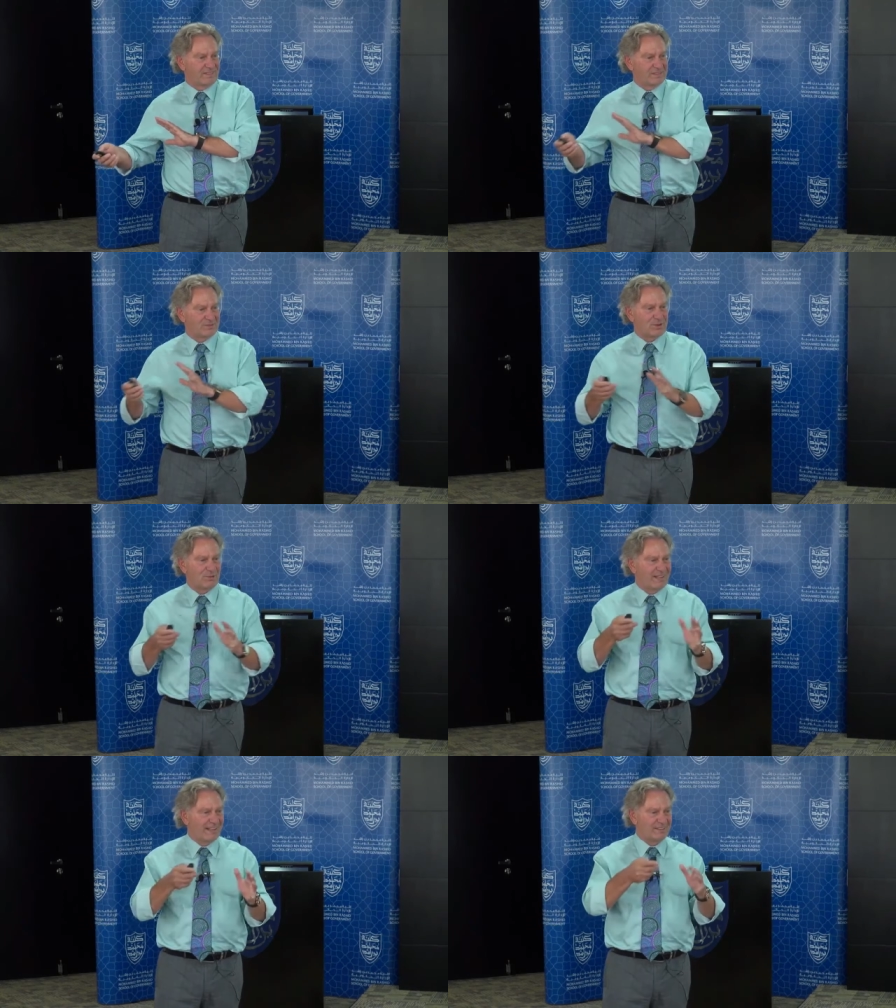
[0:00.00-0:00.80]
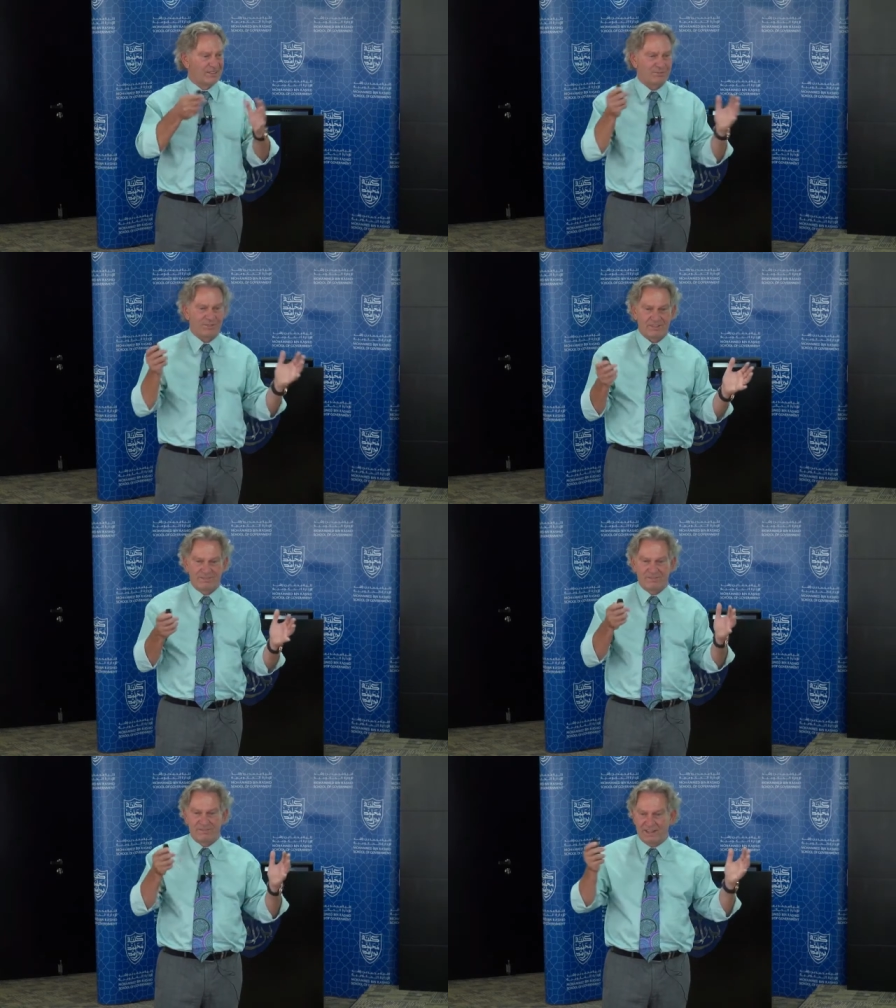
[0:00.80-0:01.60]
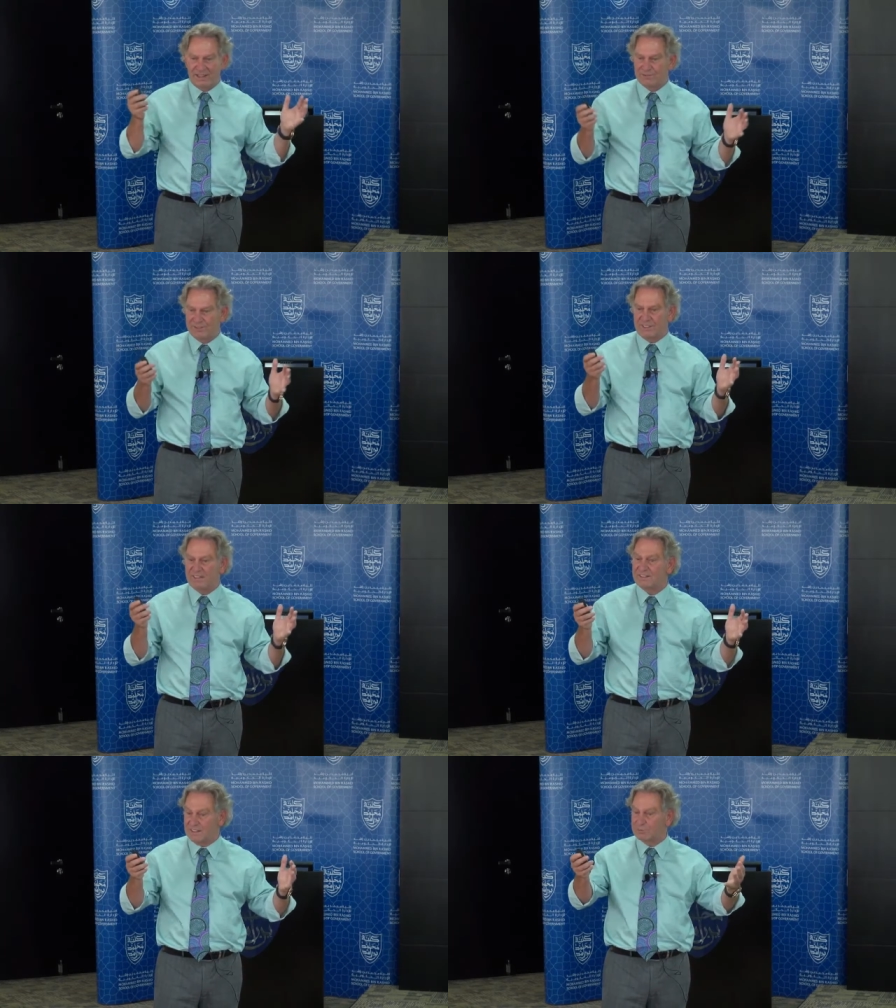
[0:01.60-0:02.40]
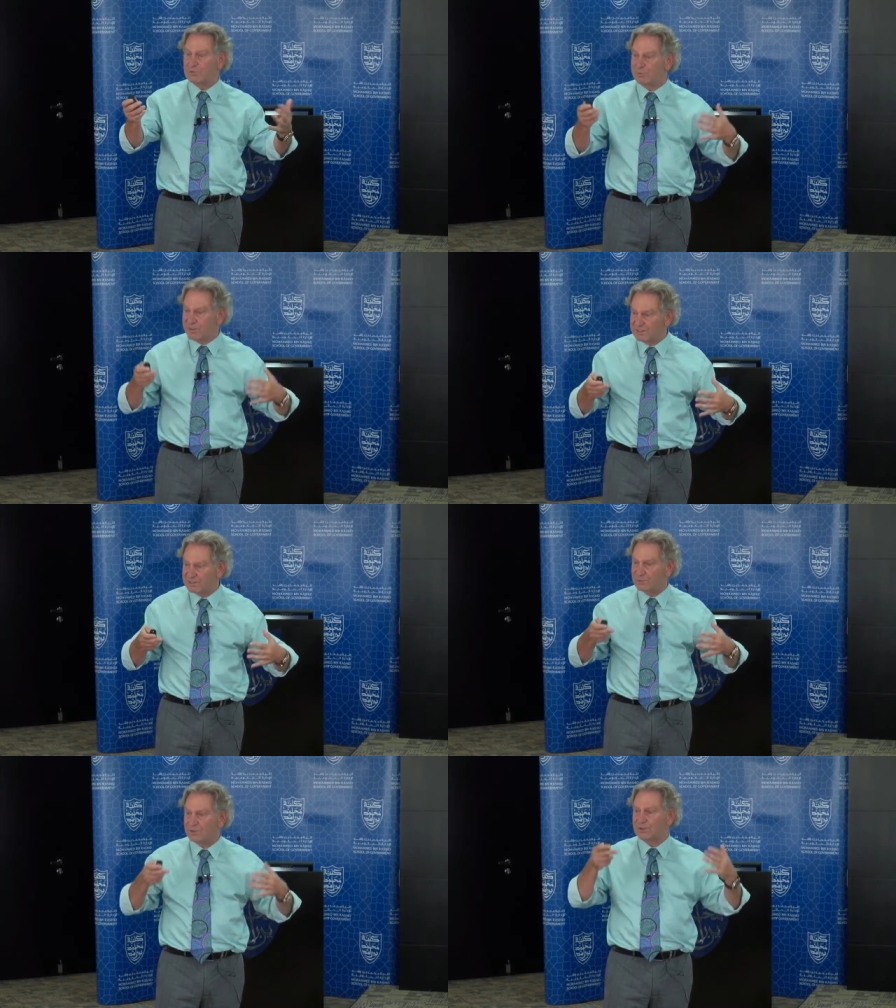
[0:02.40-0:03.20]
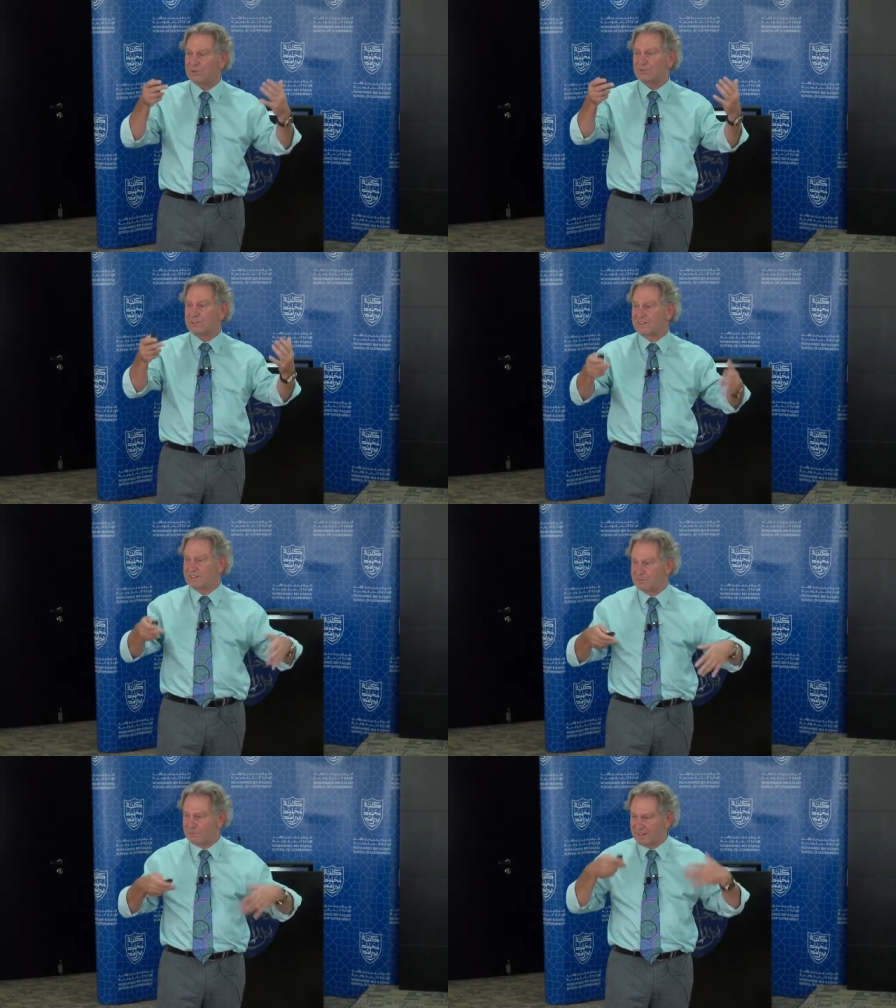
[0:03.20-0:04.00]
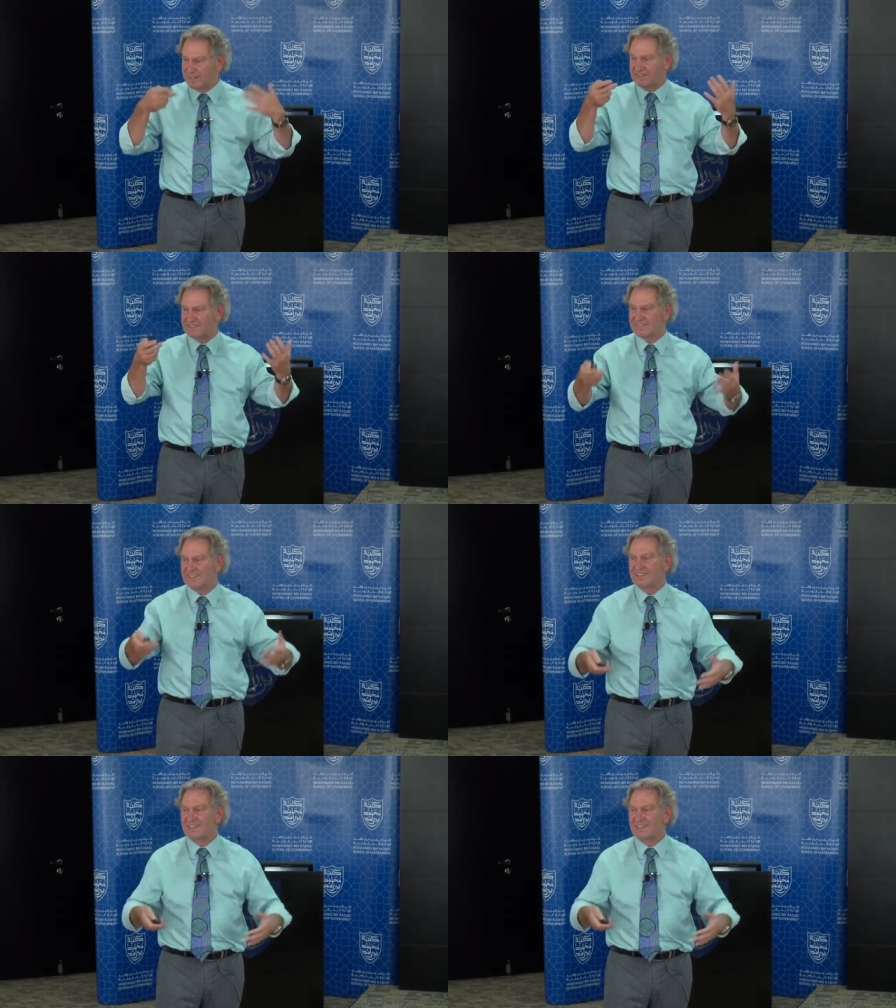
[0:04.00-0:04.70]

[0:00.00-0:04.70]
It probably end up with five, ten type of business models, with templates.